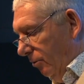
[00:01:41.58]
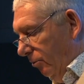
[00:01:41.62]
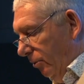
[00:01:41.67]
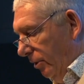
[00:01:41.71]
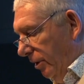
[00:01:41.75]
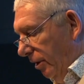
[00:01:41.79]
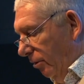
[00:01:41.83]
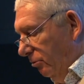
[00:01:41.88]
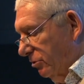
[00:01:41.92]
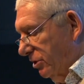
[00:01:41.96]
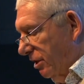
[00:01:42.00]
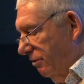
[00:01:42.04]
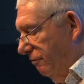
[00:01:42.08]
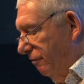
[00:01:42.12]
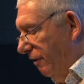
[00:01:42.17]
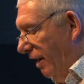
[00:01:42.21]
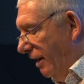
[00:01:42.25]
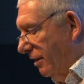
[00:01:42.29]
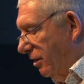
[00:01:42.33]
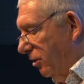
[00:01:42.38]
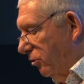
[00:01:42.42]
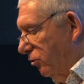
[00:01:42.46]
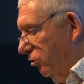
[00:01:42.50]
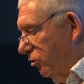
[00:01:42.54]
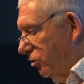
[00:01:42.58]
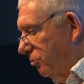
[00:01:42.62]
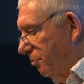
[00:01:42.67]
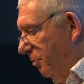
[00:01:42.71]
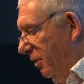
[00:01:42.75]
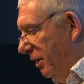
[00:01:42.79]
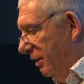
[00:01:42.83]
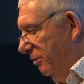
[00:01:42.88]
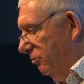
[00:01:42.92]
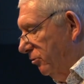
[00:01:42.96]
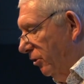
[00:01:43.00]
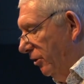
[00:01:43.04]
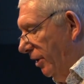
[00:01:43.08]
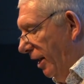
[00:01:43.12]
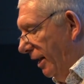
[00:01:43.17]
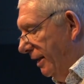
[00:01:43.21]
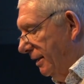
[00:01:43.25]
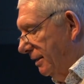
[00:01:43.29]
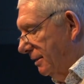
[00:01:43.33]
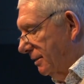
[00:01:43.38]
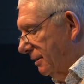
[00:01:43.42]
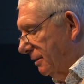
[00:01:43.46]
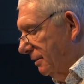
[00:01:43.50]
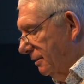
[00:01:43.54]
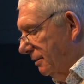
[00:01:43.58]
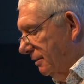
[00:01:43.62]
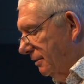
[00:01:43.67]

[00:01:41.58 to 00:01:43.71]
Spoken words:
When I was invited to speak tonight,